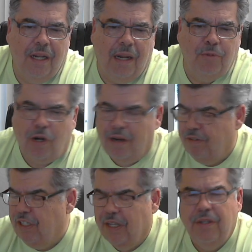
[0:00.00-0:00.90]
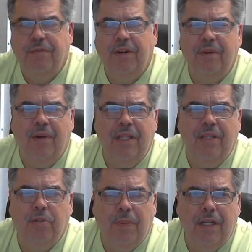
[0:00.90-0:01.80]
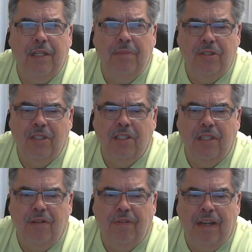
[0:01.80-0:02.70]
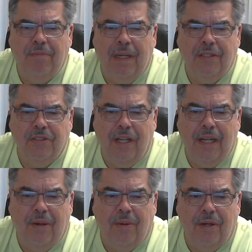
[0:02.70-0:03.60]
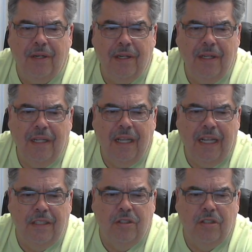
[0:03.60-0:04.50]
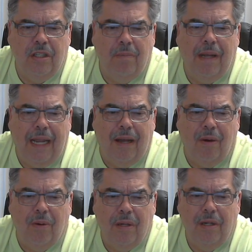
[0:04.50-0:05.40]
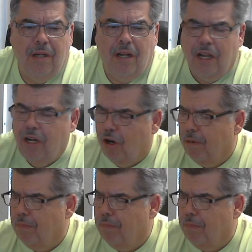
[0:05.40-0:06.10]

I'm driving down the freeway, the speed limit 65 miles an hour, and somehow a car